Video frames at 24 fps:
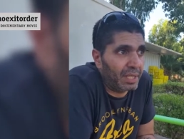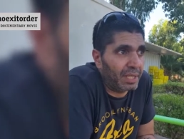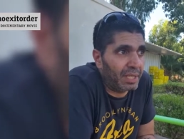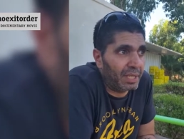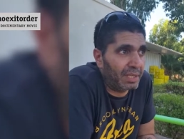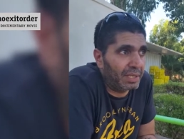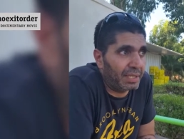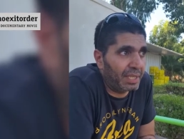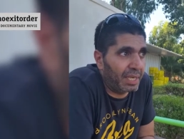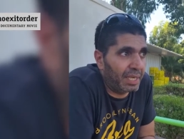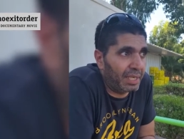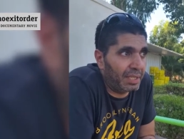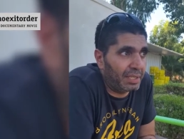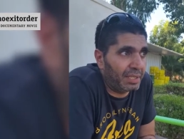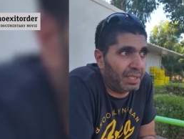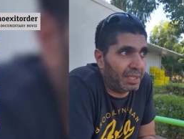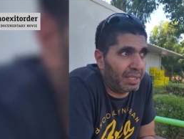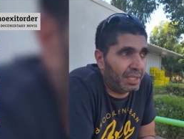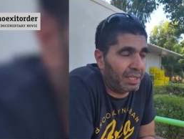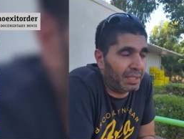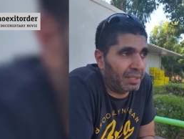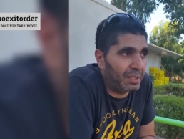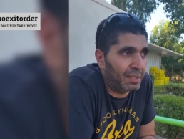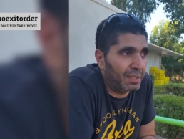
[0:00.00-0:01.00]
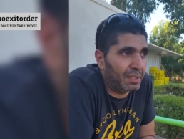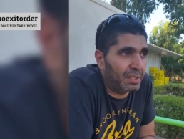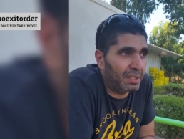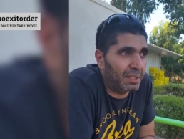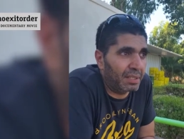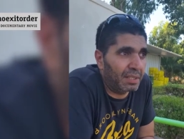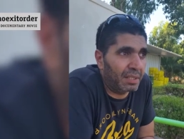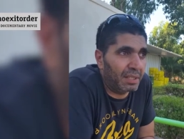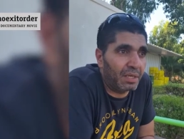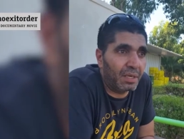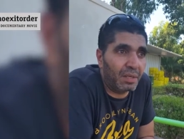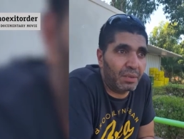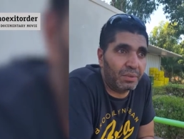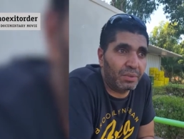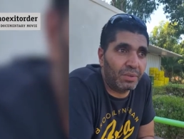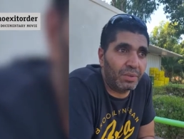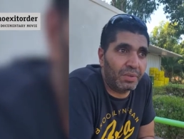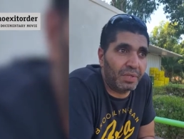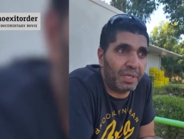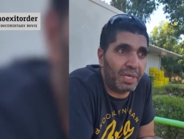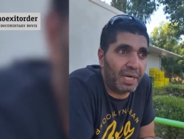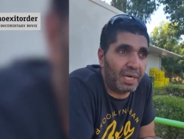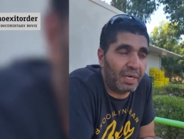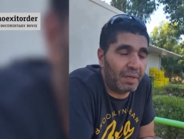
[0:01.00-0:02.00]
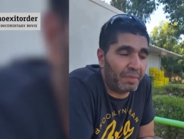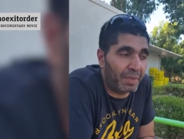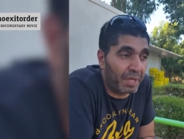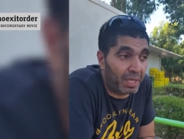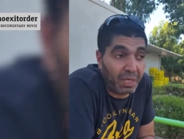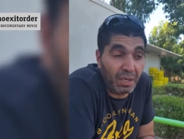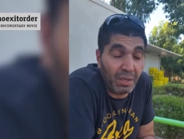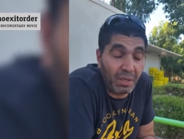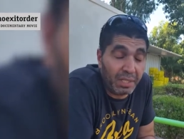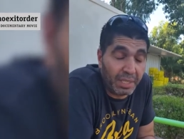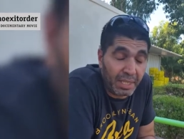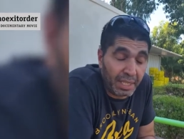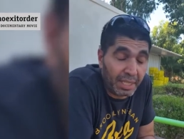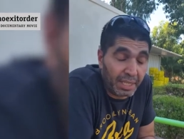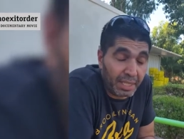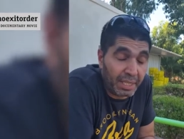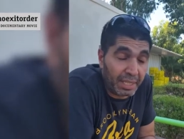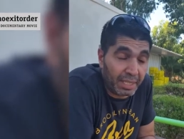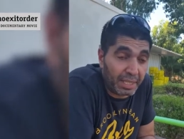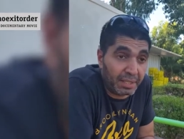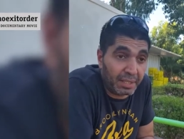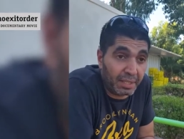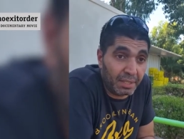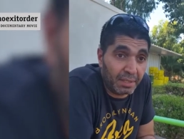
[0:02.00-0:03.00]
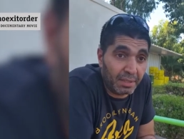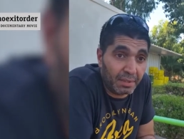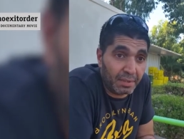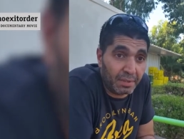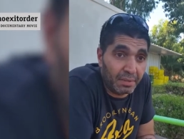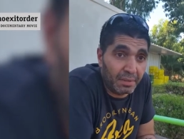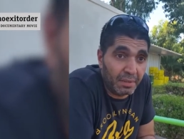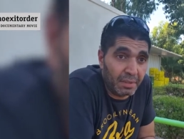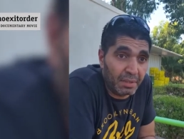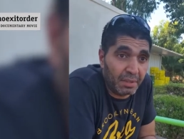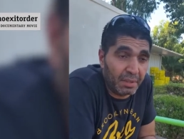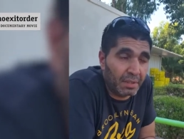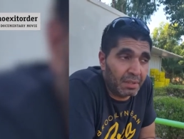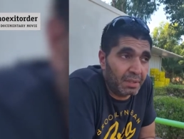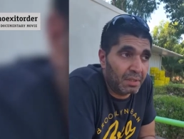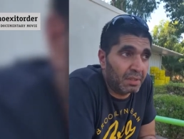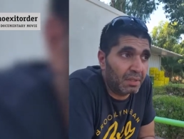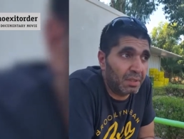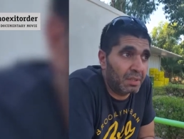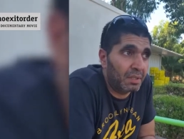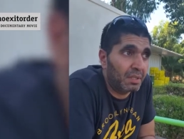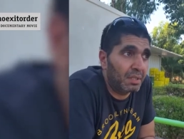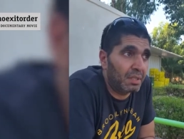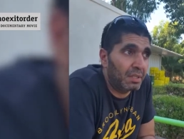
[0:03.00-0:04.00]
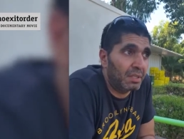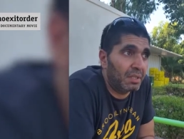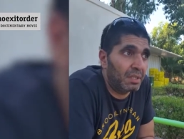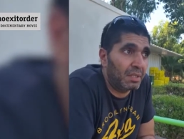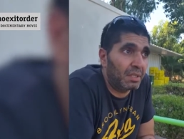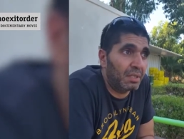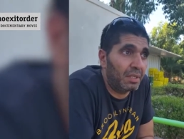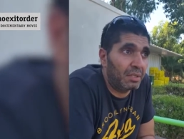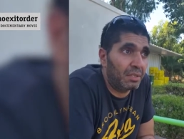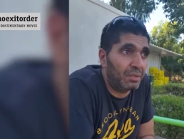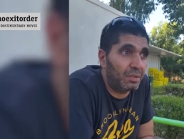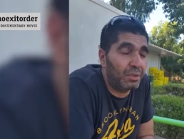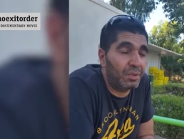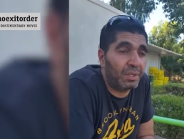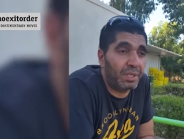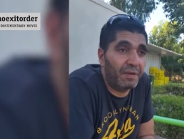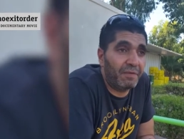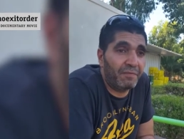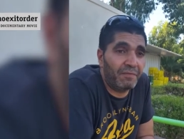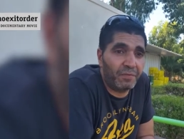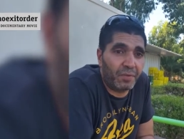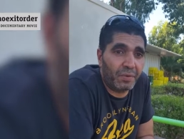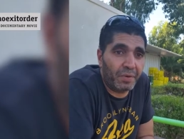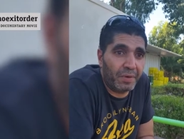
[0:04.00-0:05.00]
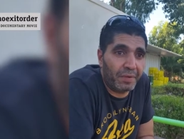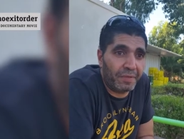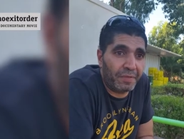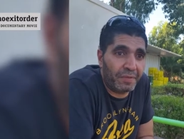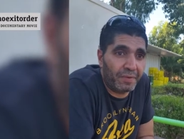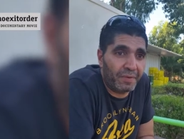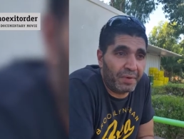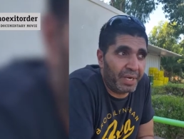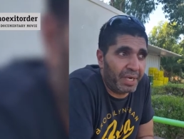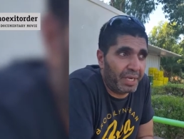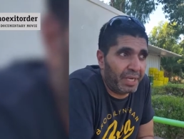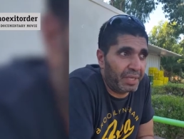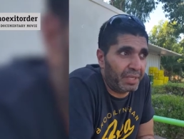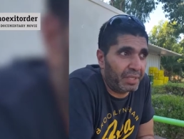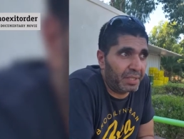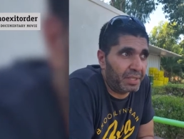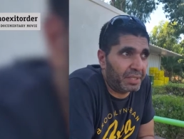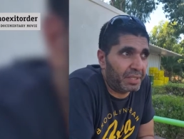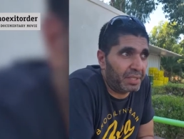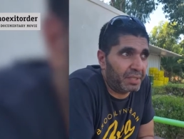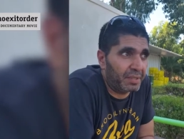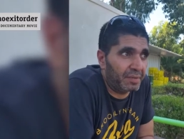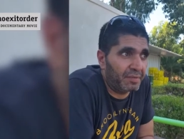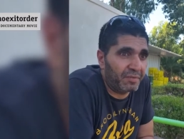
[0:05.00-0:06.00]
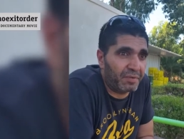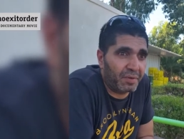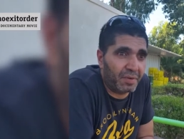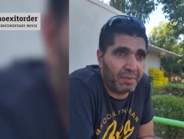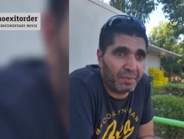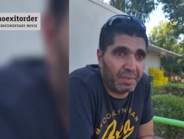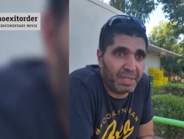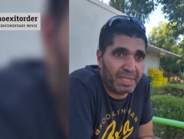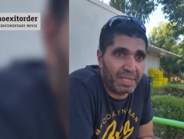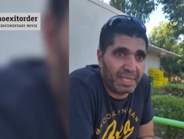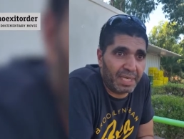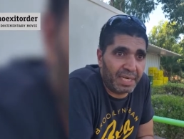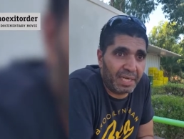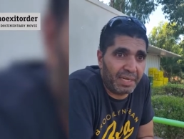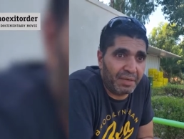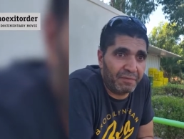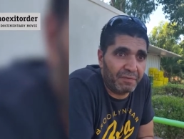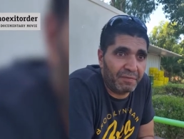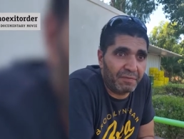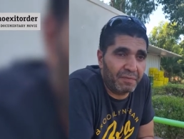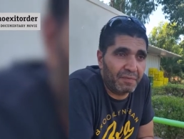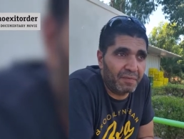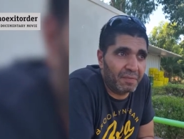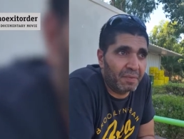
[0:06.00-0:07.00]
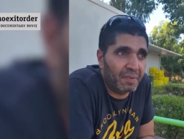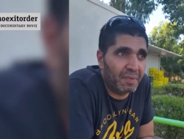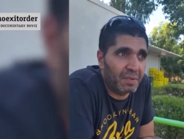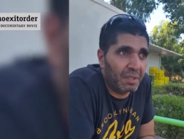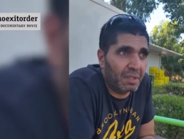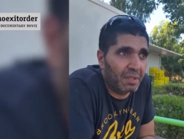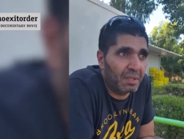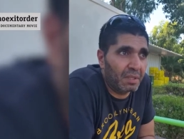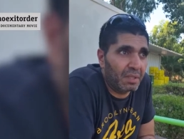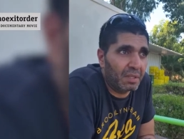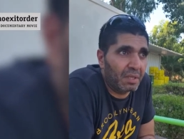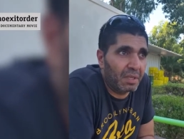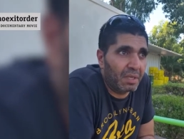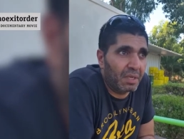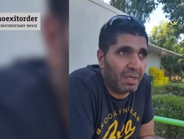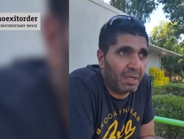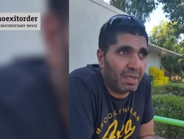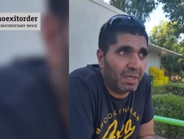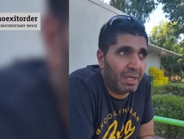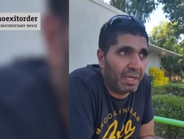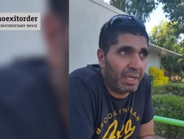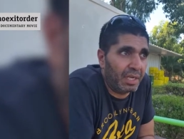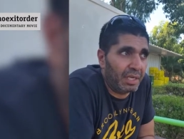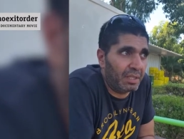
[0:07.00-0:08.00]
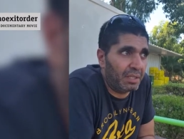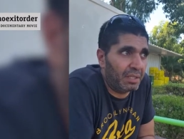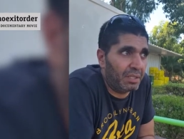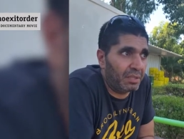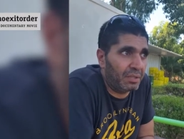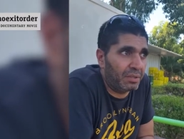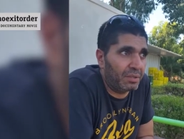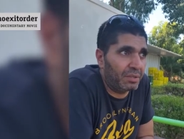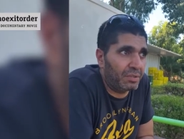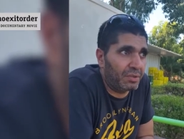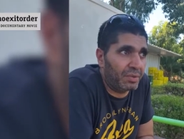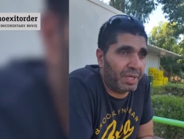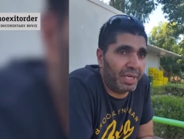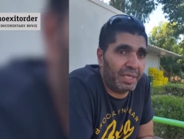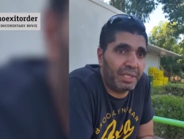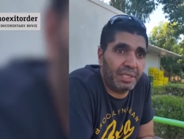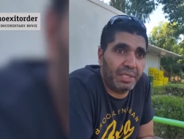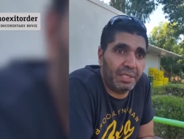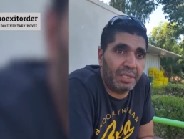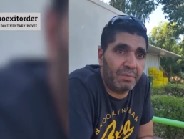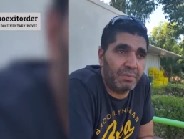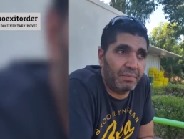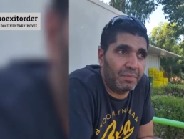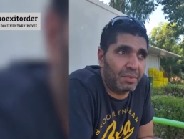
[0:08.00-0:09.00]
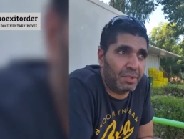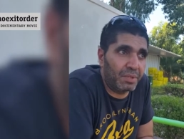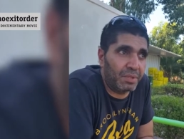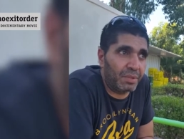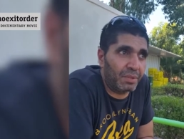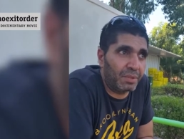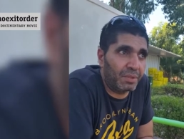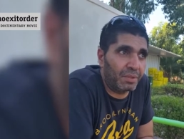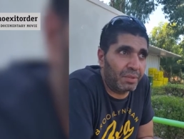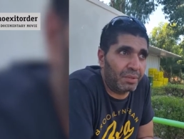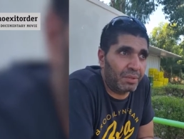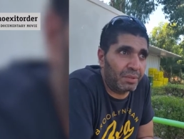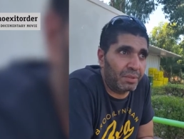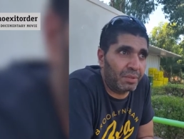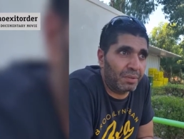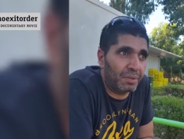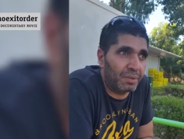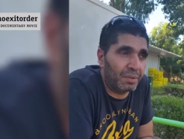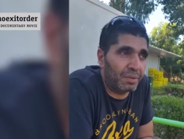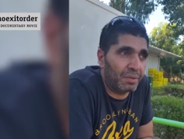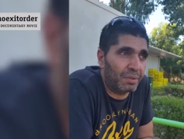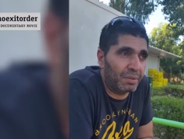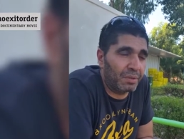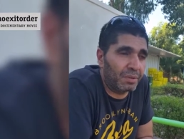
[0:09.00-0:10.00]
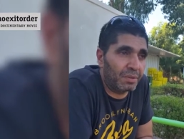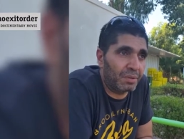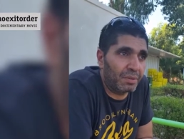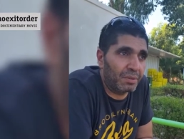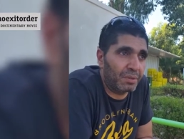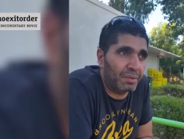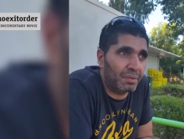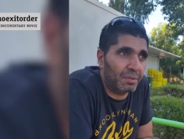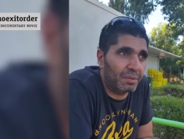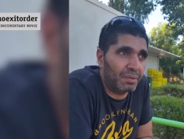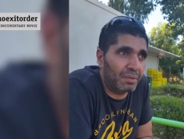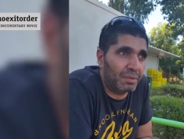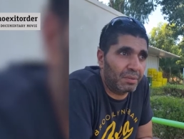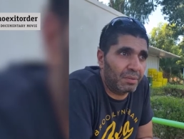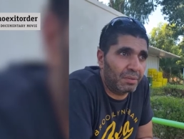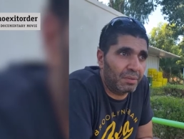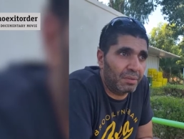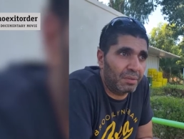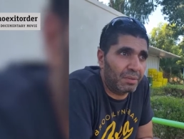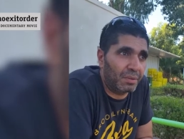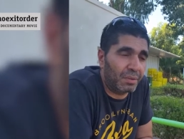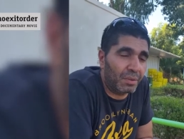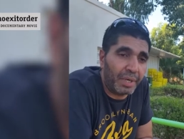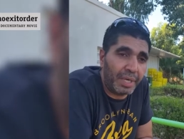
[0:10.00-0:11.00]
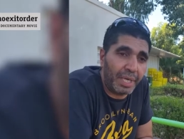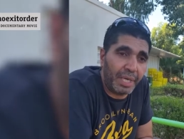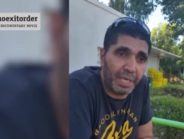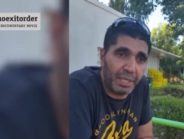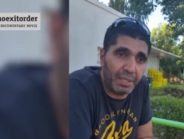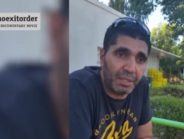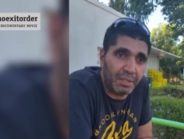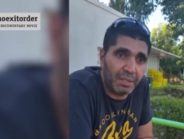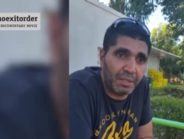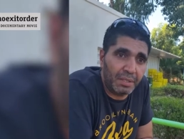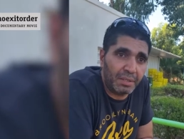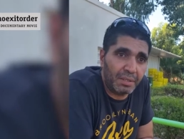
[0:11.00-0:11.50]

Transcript: he's 18. He go to the army, he only a kid. It took him for 3 years from his life, and you trained him to hate.